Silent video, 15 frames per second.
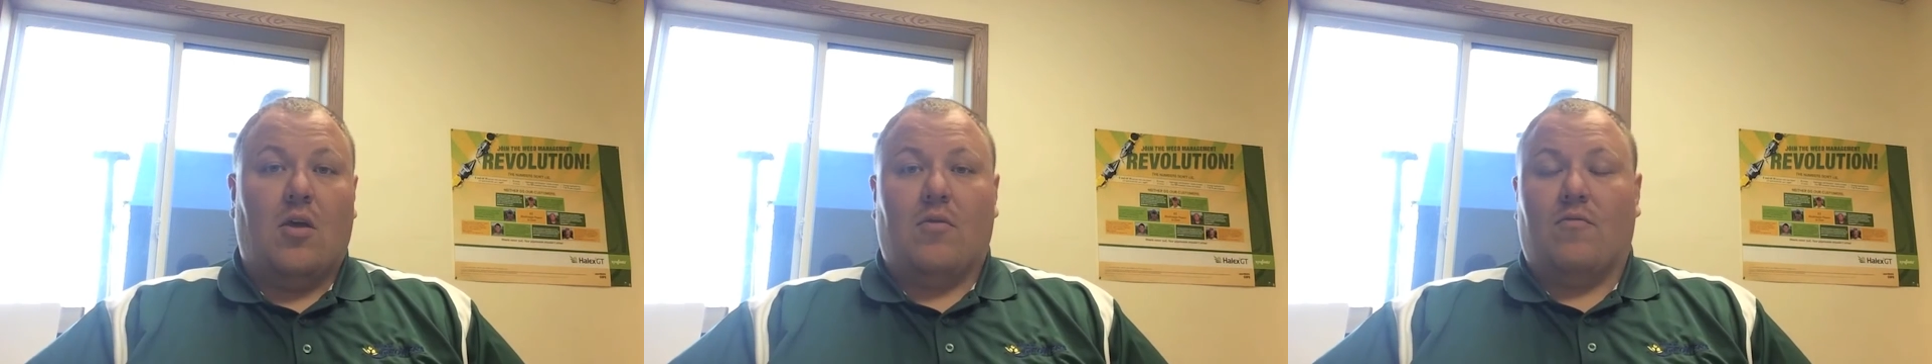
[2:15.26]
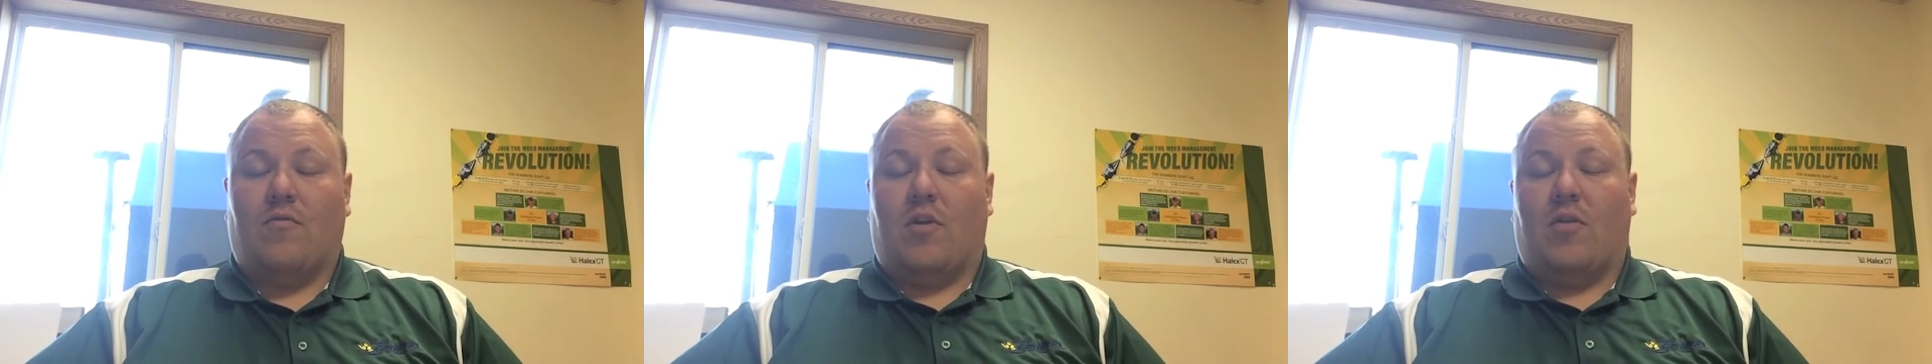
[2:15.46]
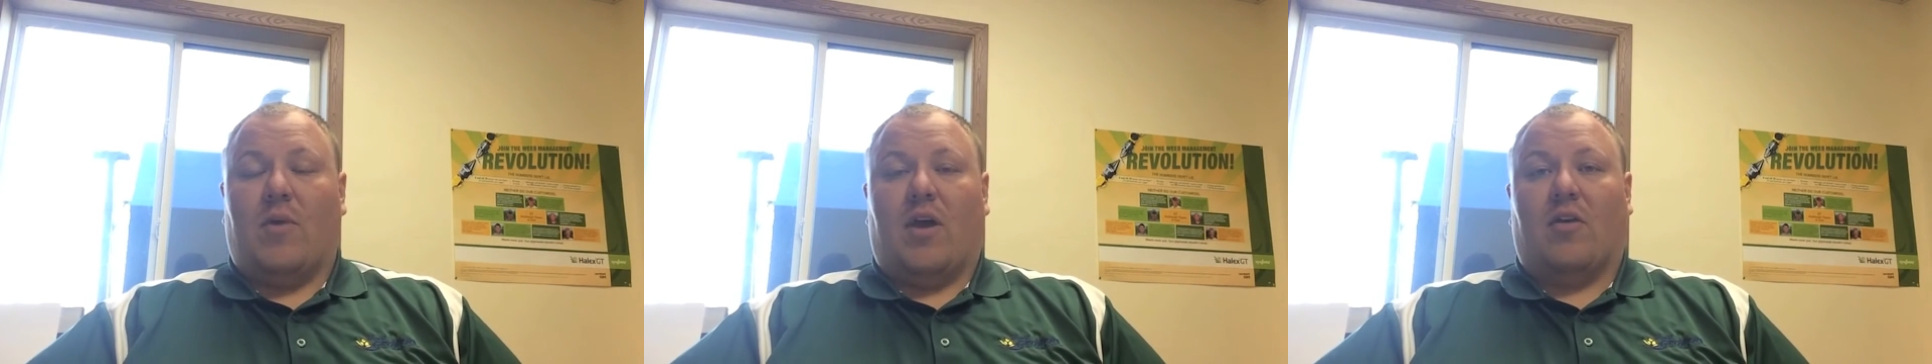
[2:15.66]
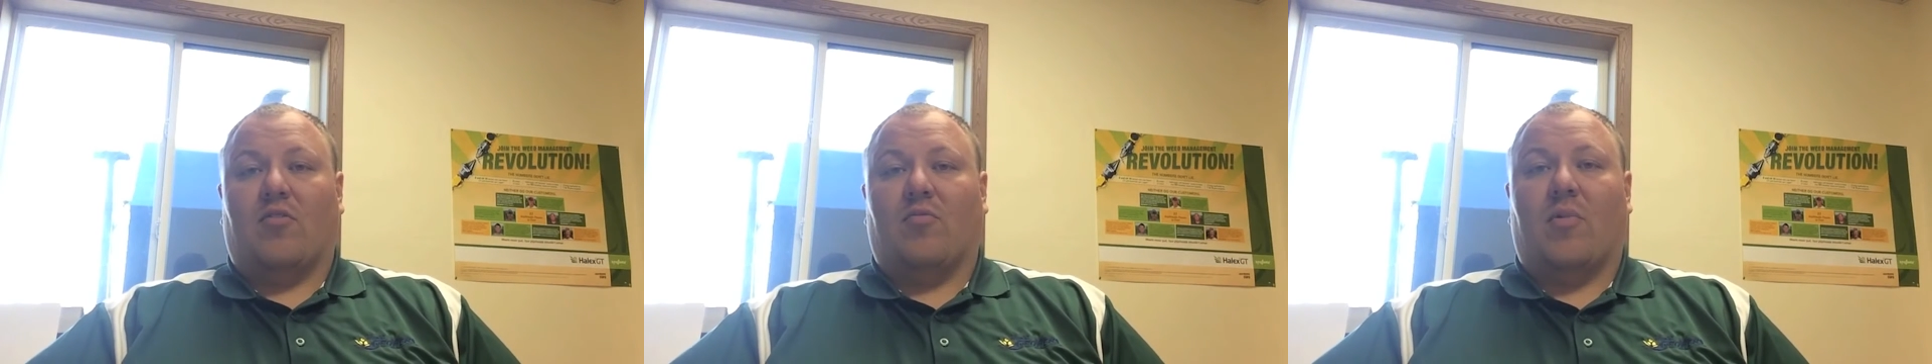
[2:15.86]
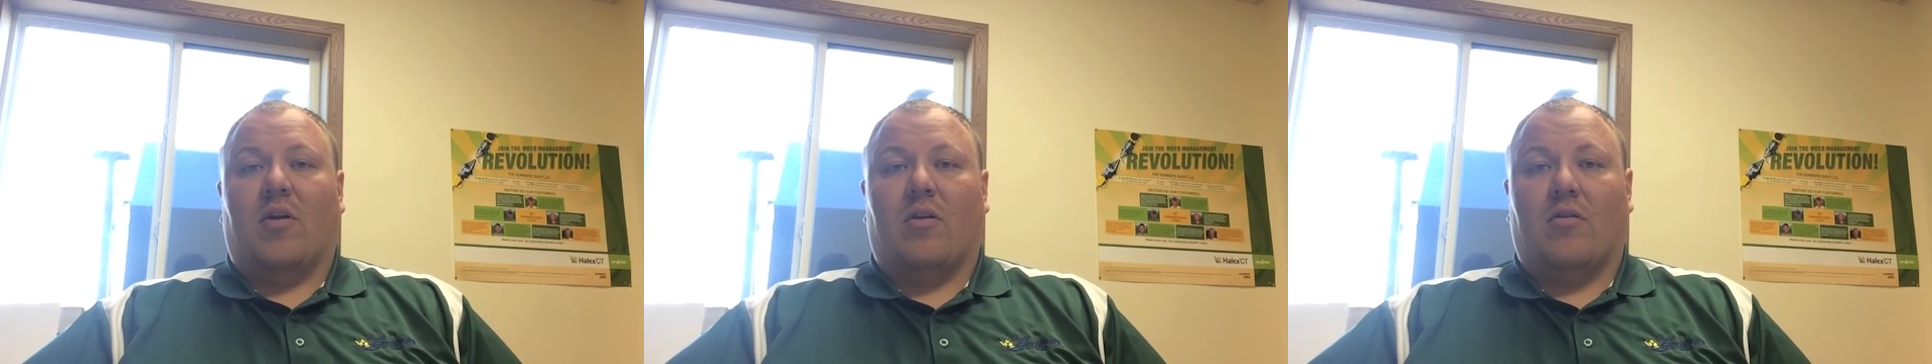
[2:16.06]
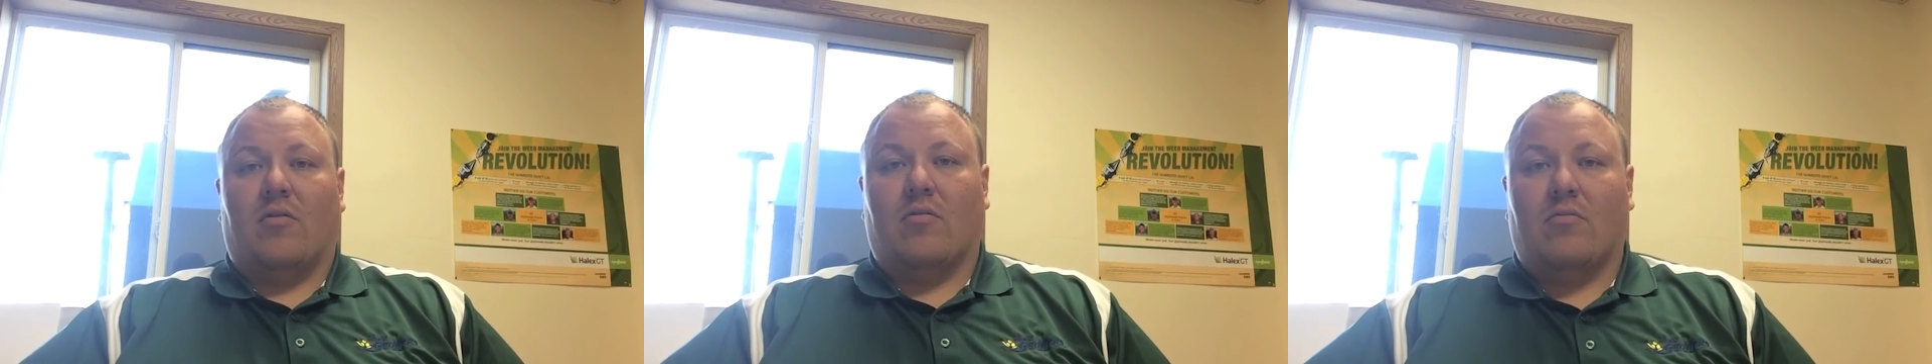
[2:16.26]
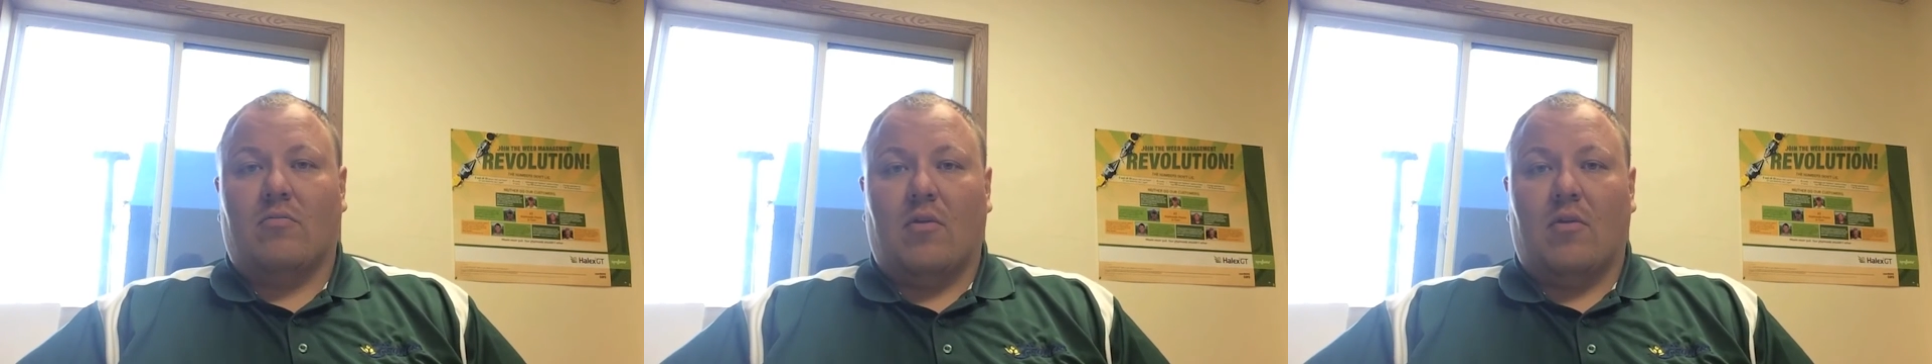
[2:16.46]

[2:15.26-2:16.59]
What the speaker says: Feedback has been